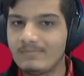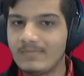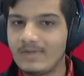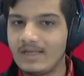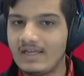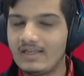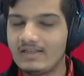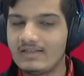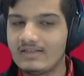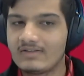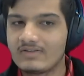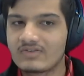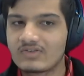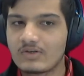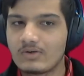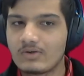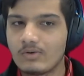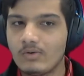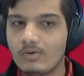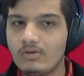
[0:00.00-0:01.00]
And
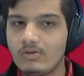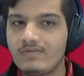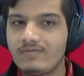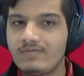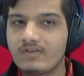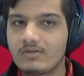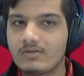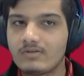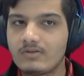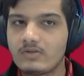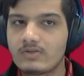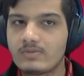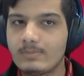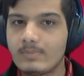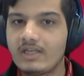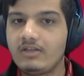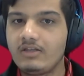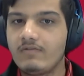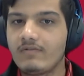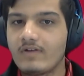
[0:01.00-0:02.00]
so all of those
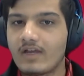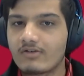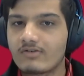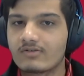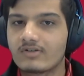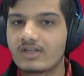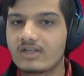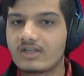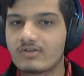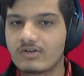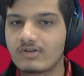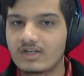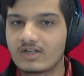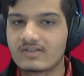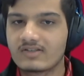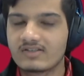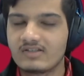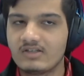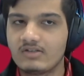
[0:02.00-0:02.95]
manufacturing tricks,